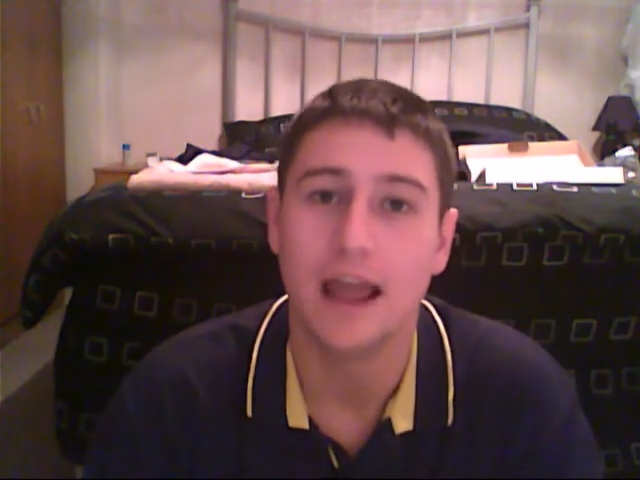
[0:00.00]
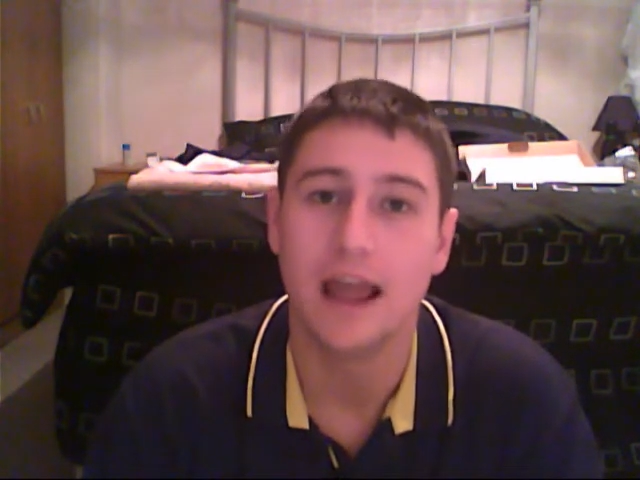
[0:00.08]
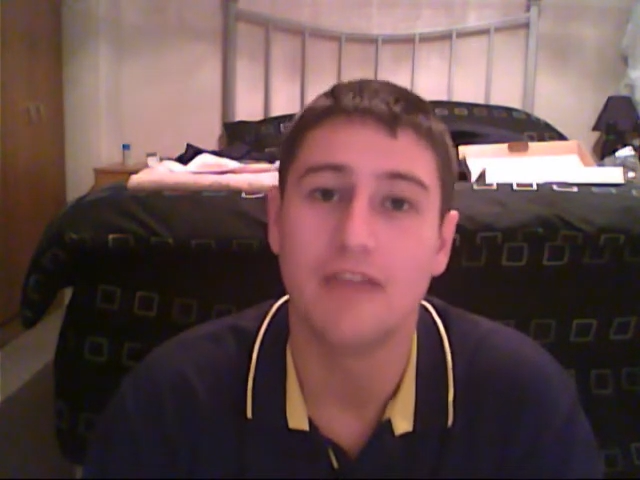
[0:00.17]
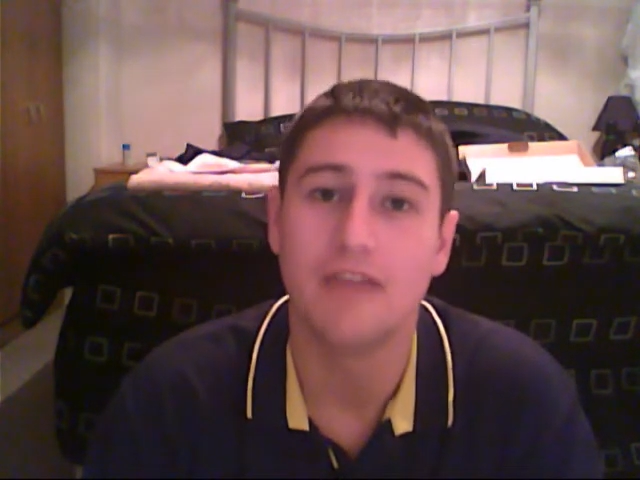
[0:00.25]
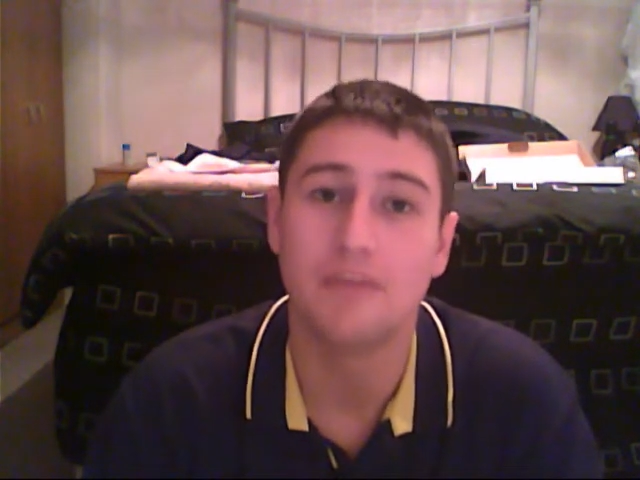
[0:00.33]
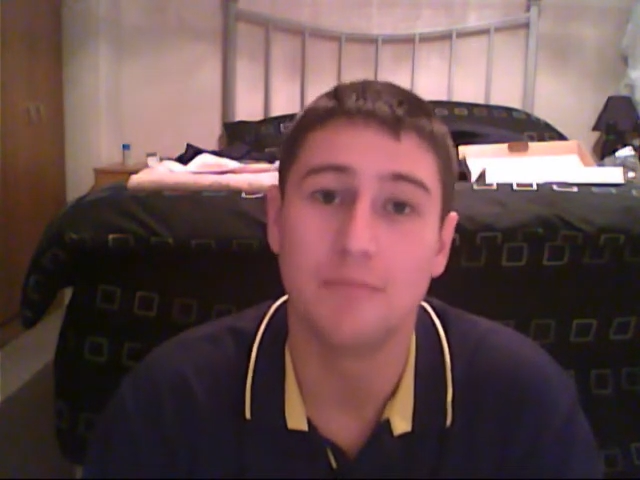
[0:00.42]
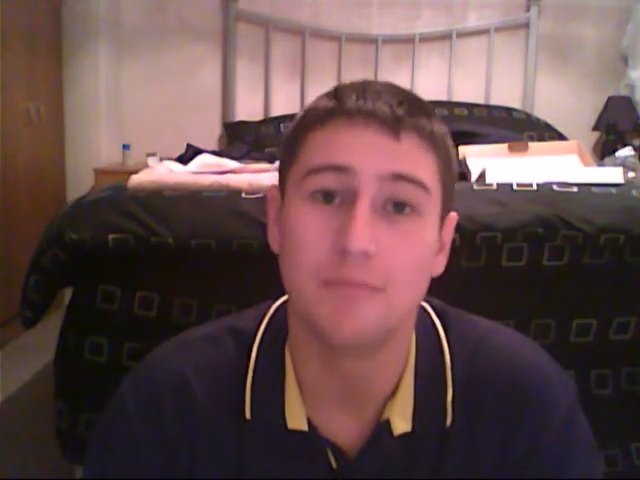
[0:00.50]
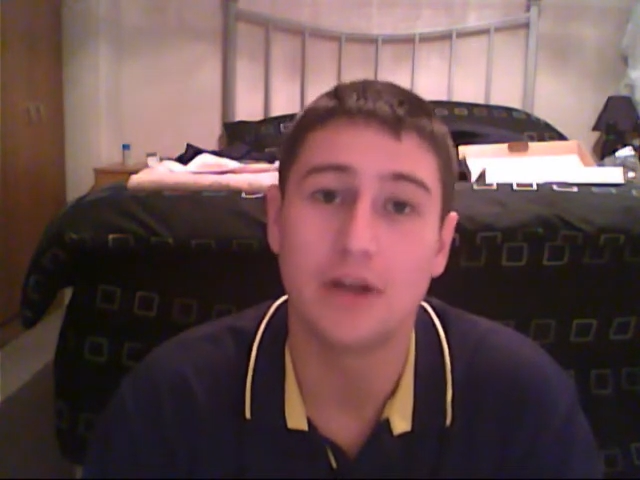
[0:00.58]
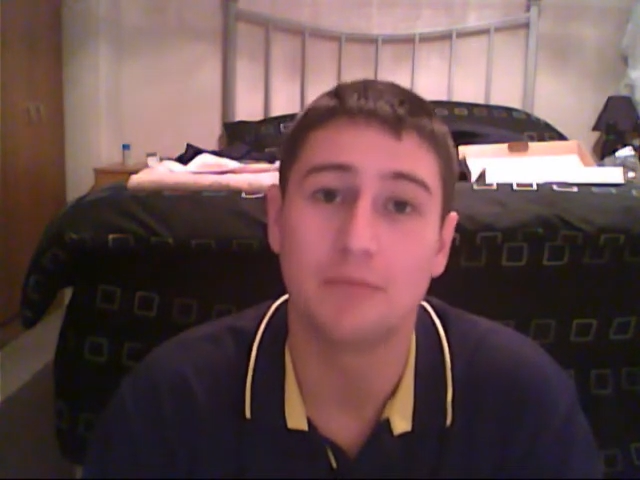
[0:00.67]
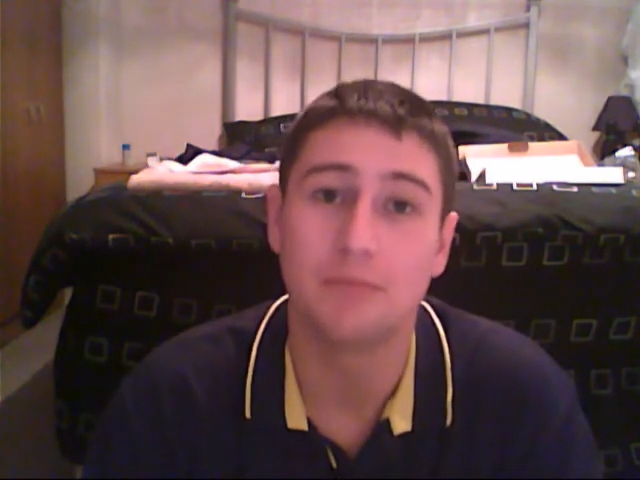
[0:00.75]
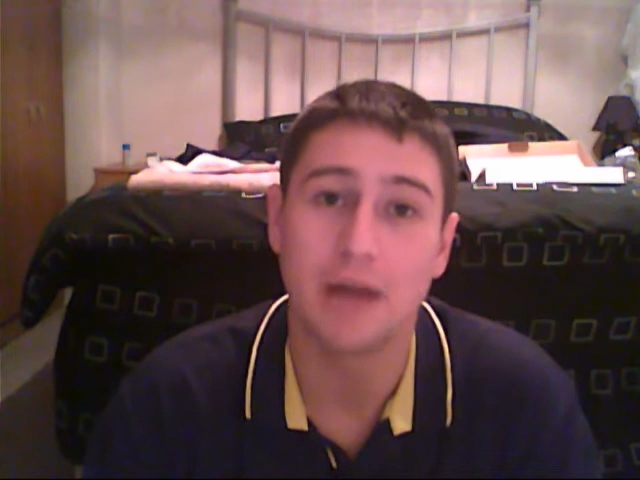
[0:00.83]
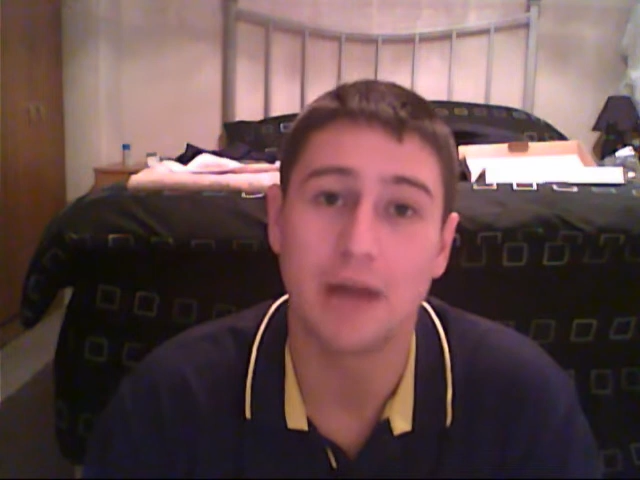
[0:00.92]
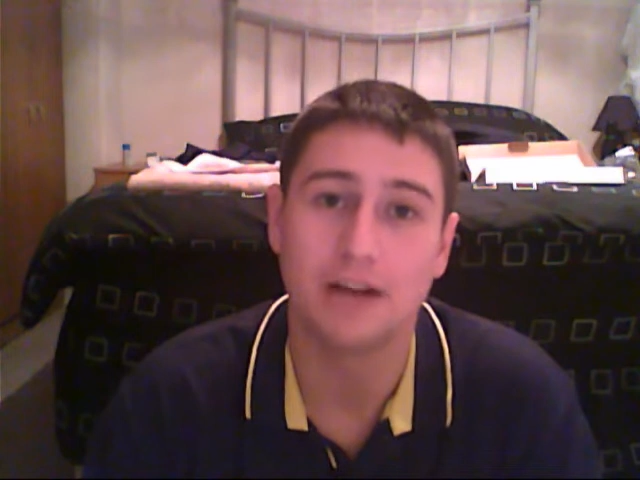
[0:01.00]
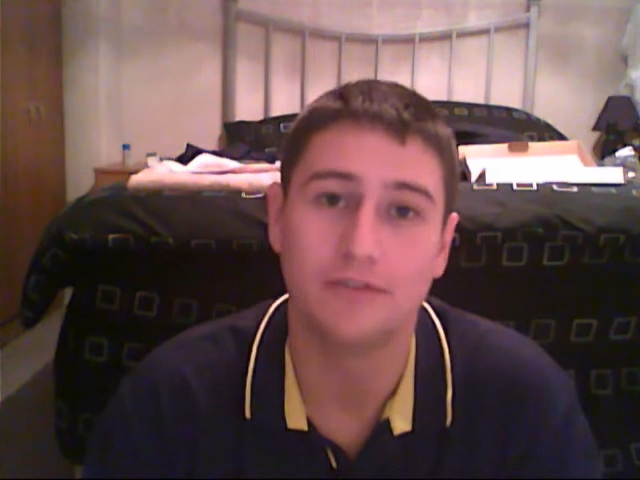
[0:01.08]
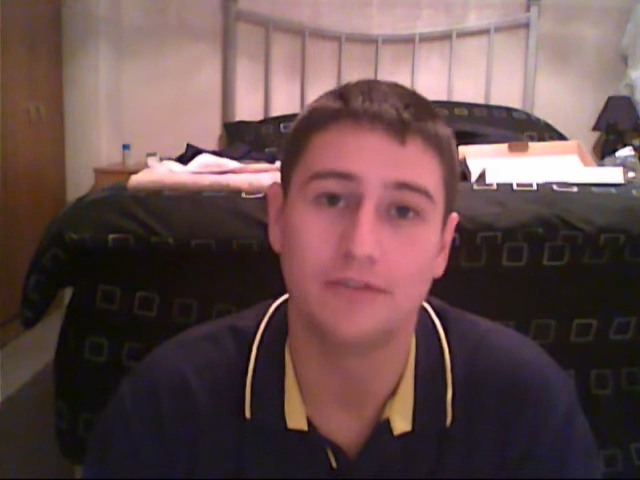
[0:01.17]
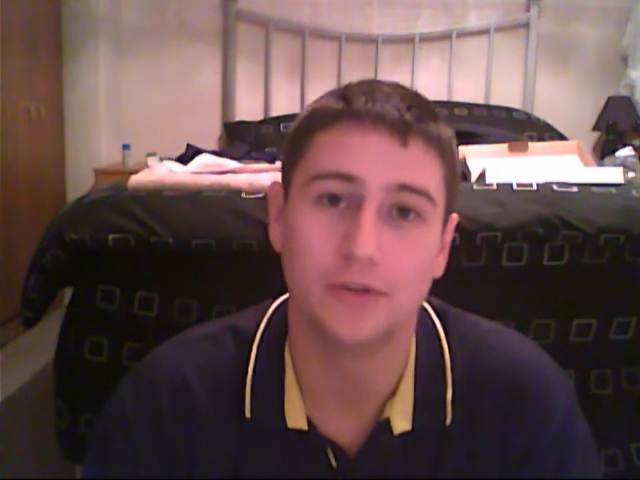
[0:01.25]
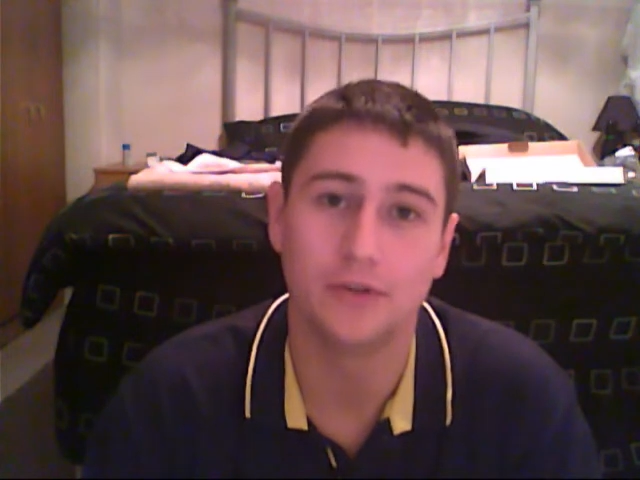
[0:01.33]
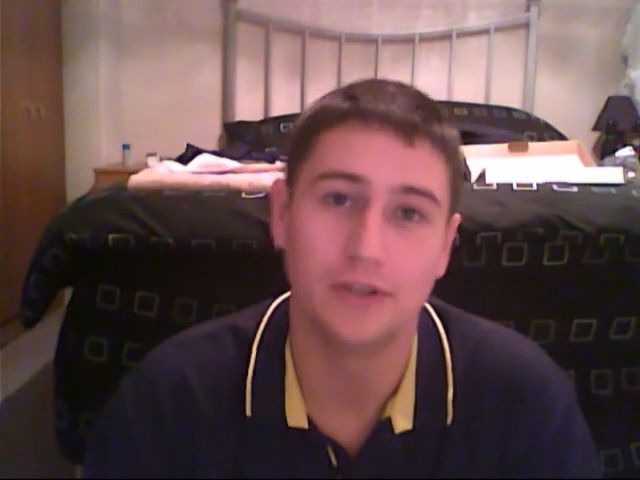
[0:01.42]
if the bare back of
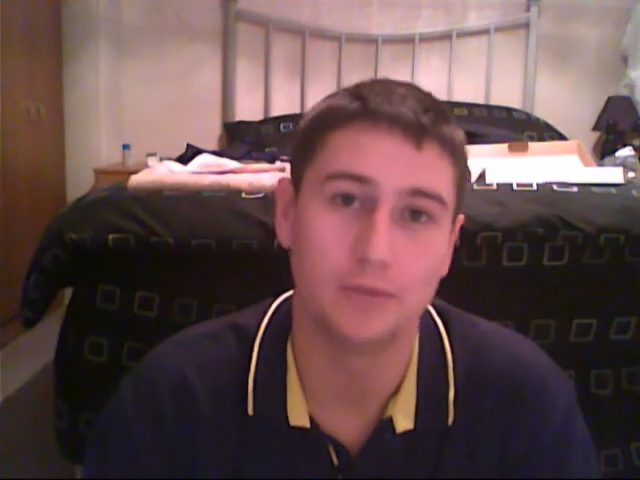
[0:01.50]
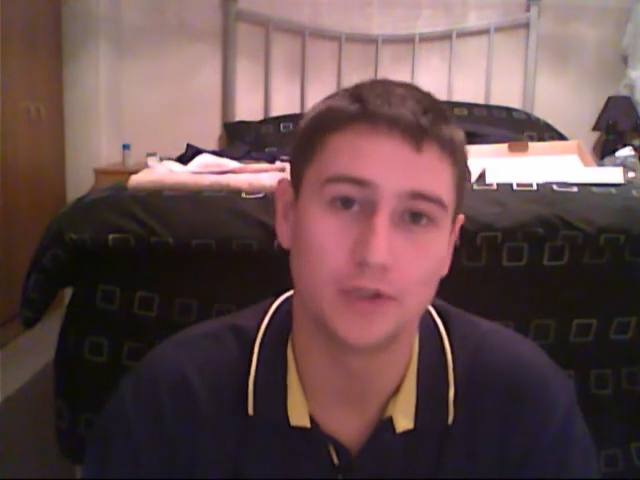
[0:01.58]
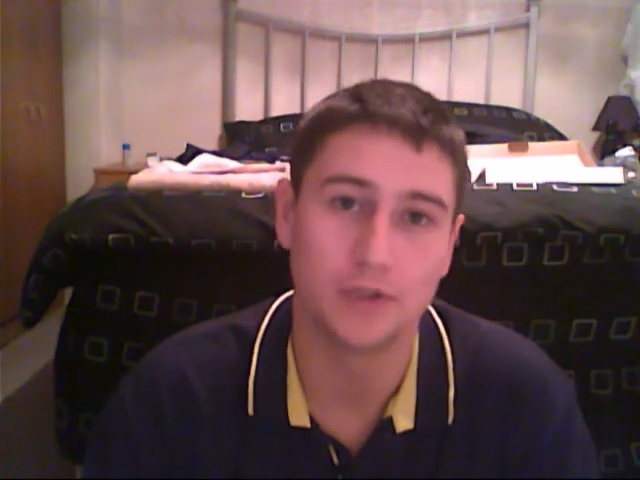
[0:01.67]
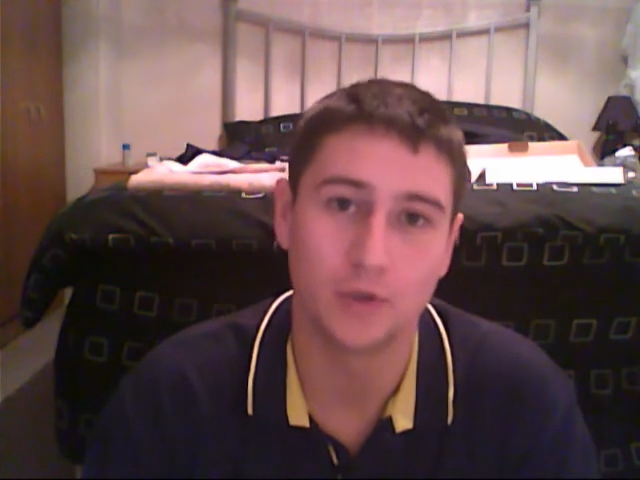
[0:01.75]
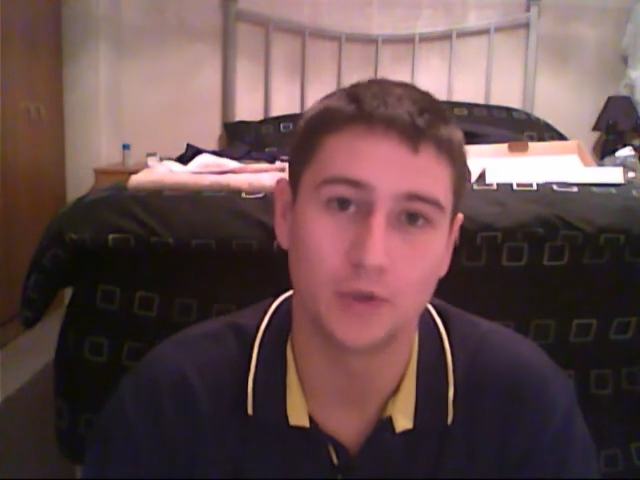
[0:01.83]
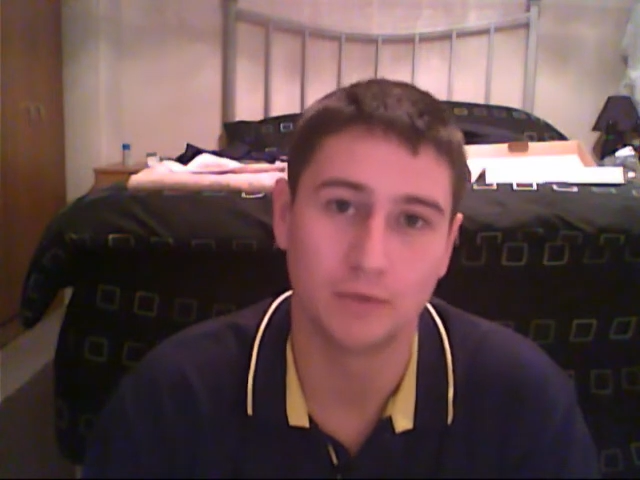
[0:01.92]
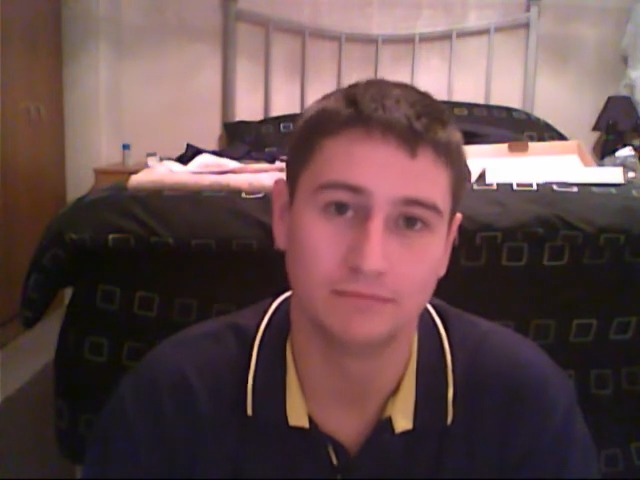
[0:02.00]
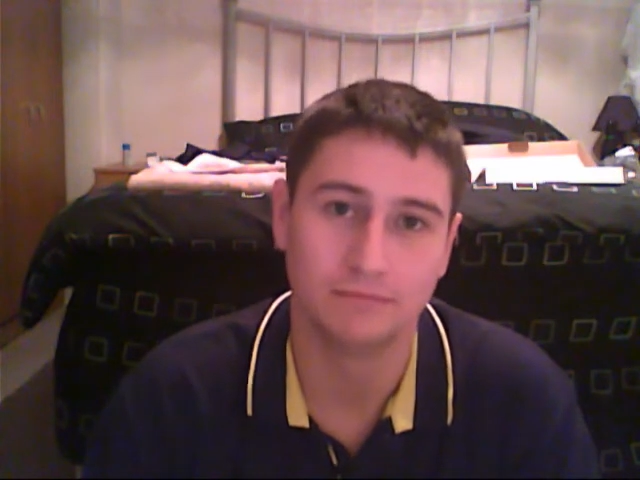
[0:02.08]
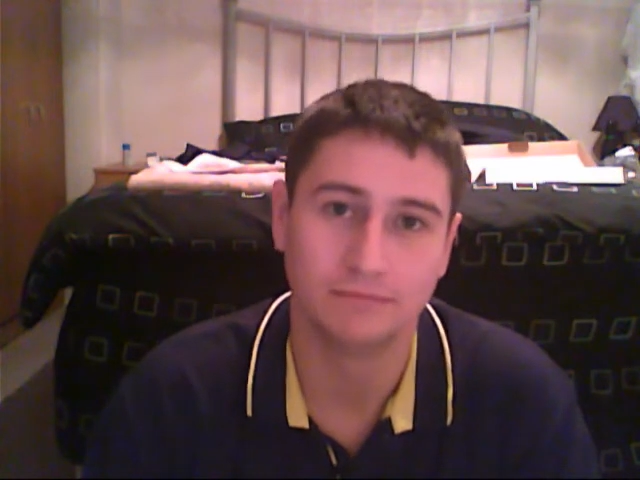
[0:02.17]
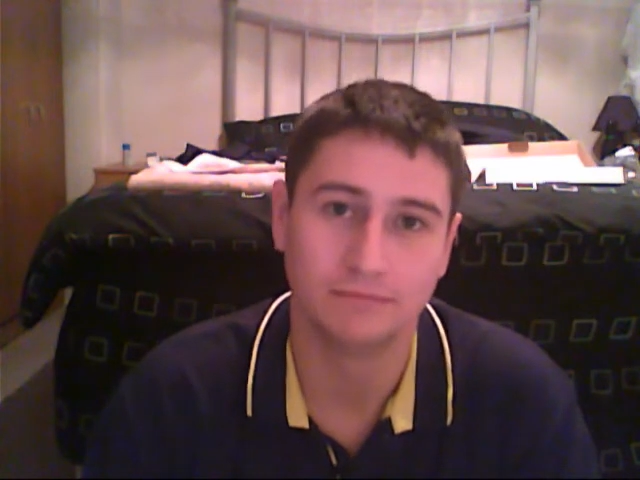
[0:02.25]
your knee was shown.